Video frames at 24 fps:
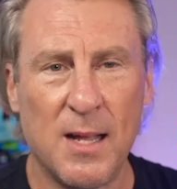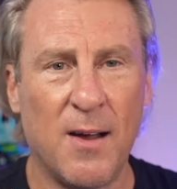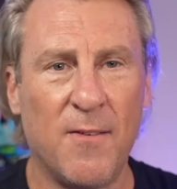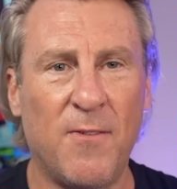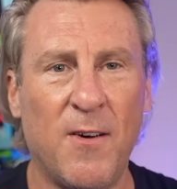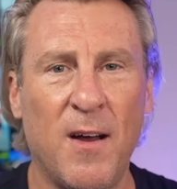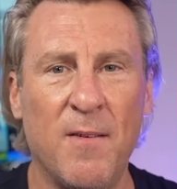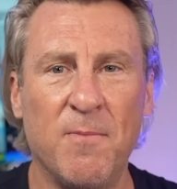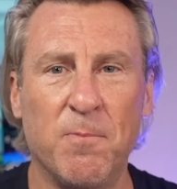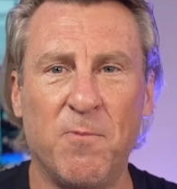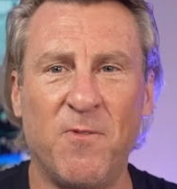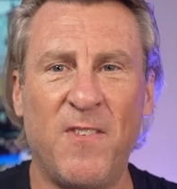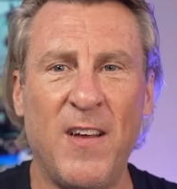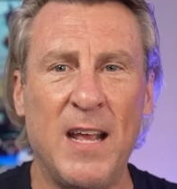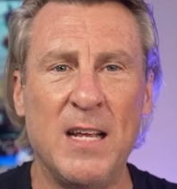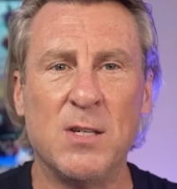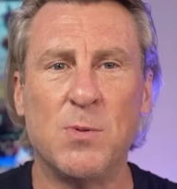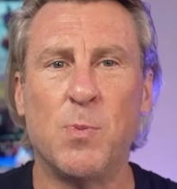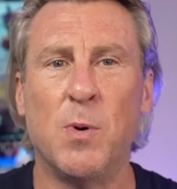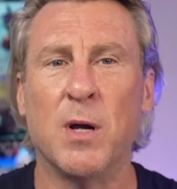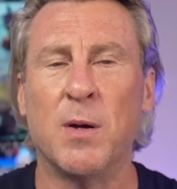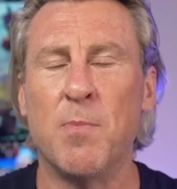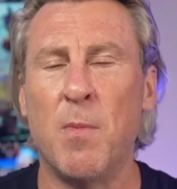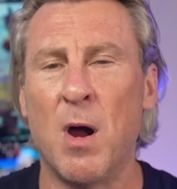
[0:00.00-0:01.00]
stuff on
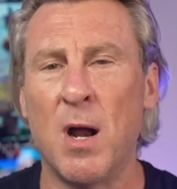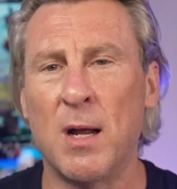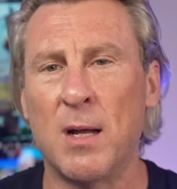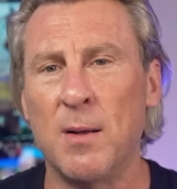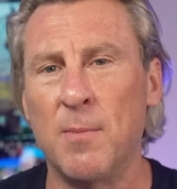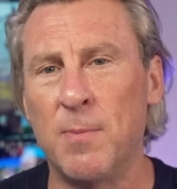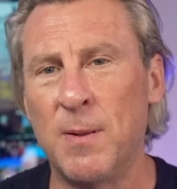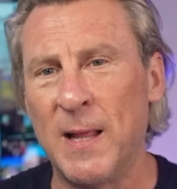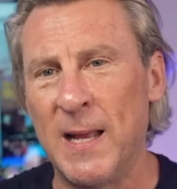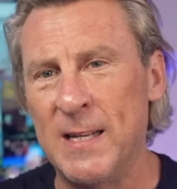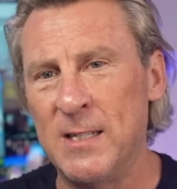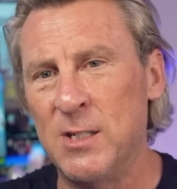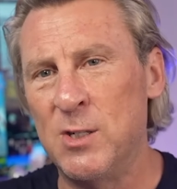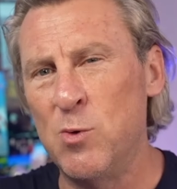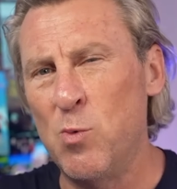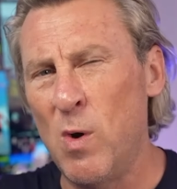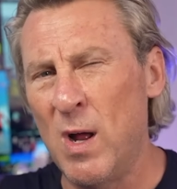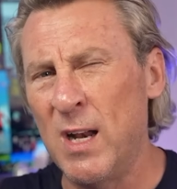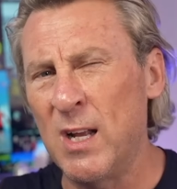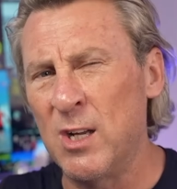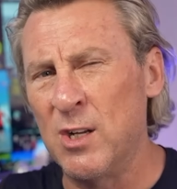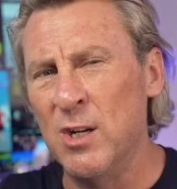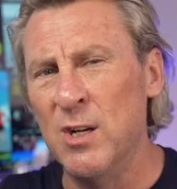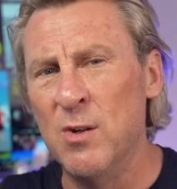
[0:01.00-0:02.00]
Facebook Marketplace. You
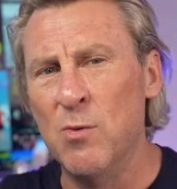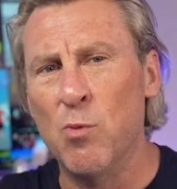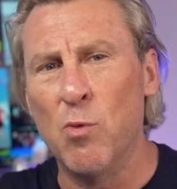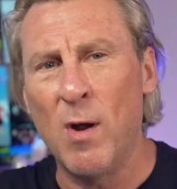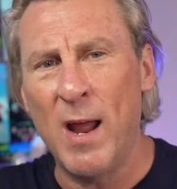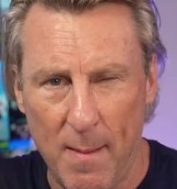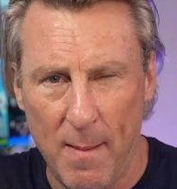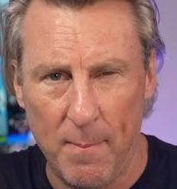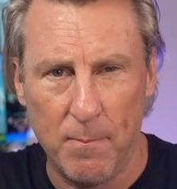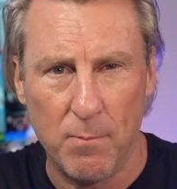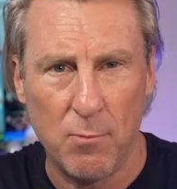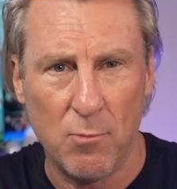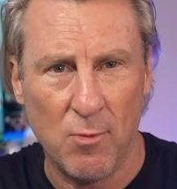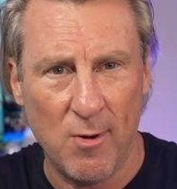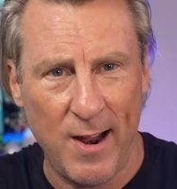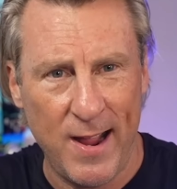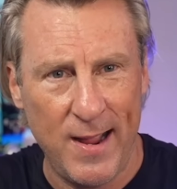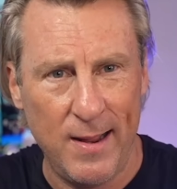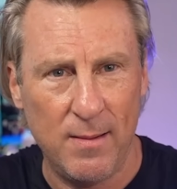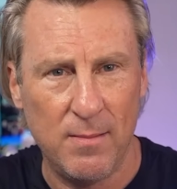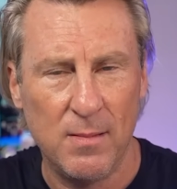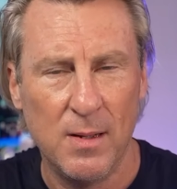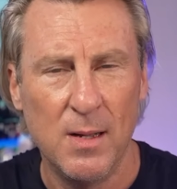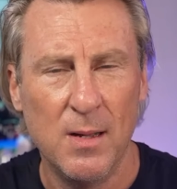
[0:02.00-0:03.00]
want a good rep,
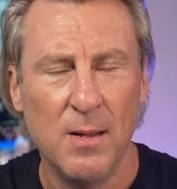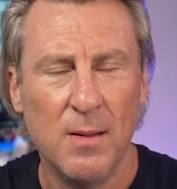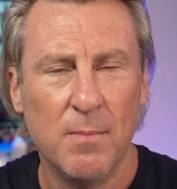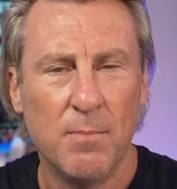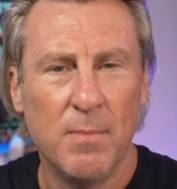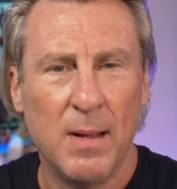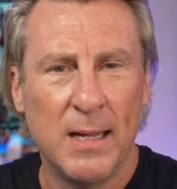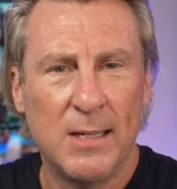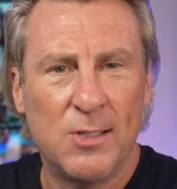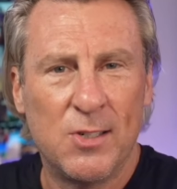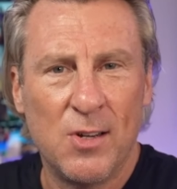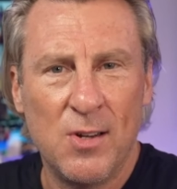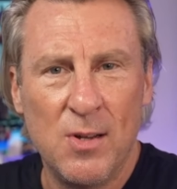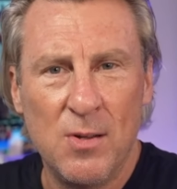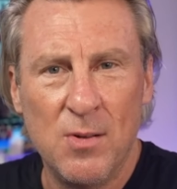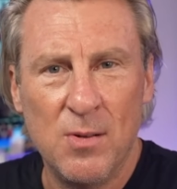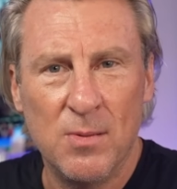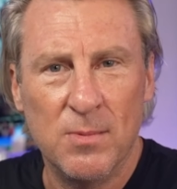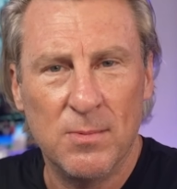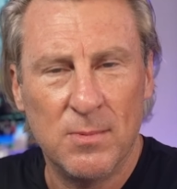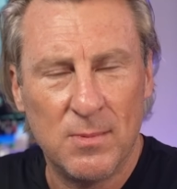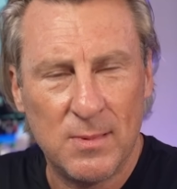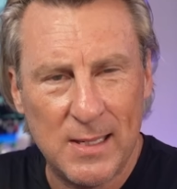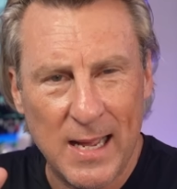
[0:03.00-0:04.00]
right? Make sure
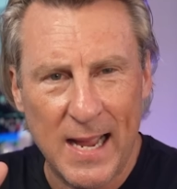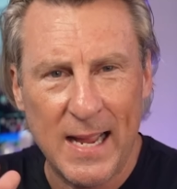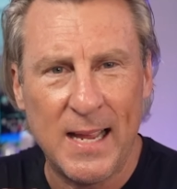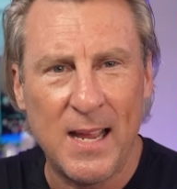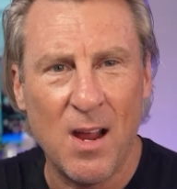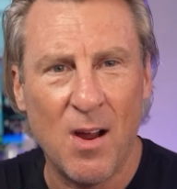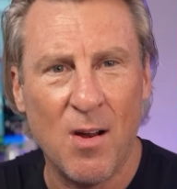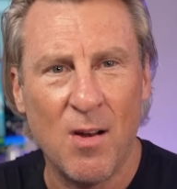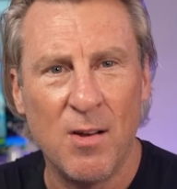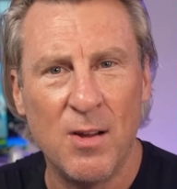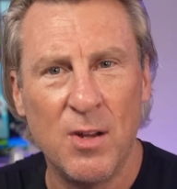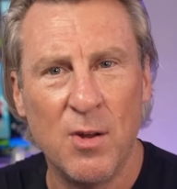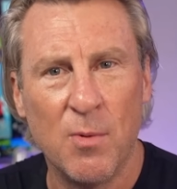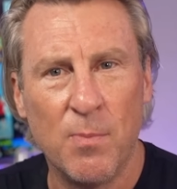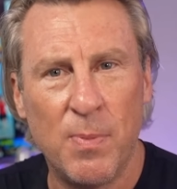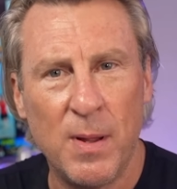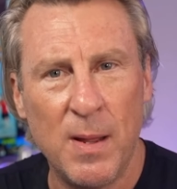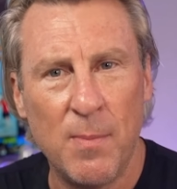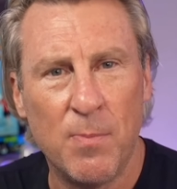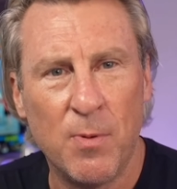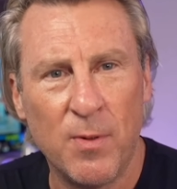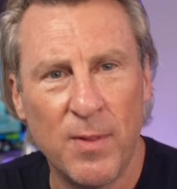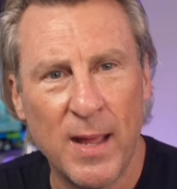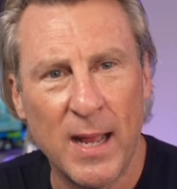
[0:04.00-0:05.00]
you take care of your
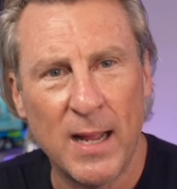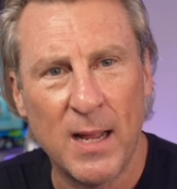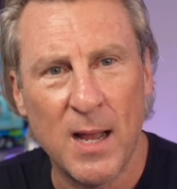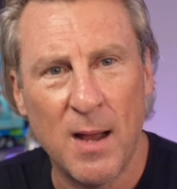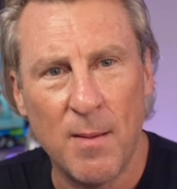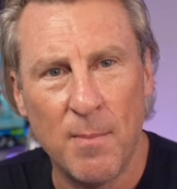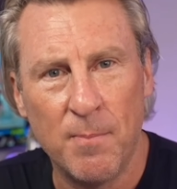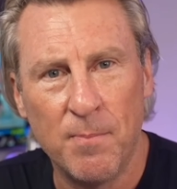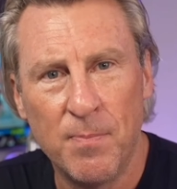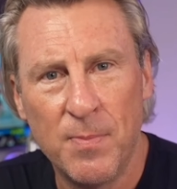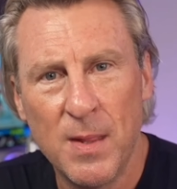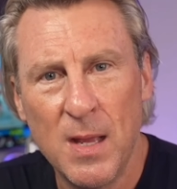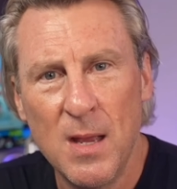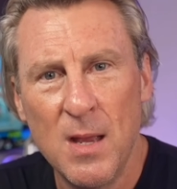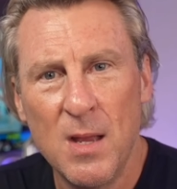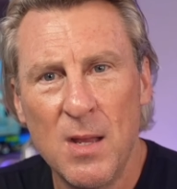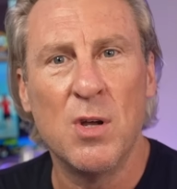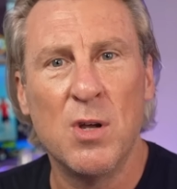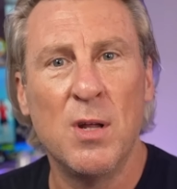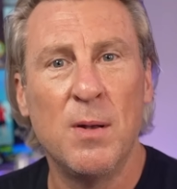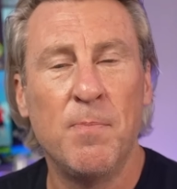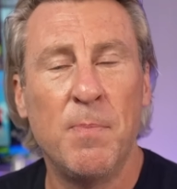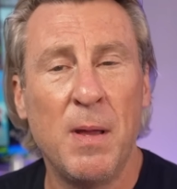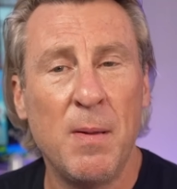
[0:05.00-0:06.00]
people that come. You
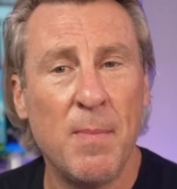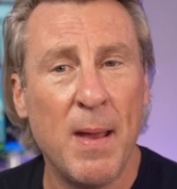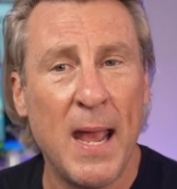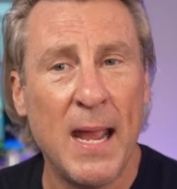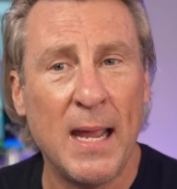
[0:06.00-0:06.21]
could be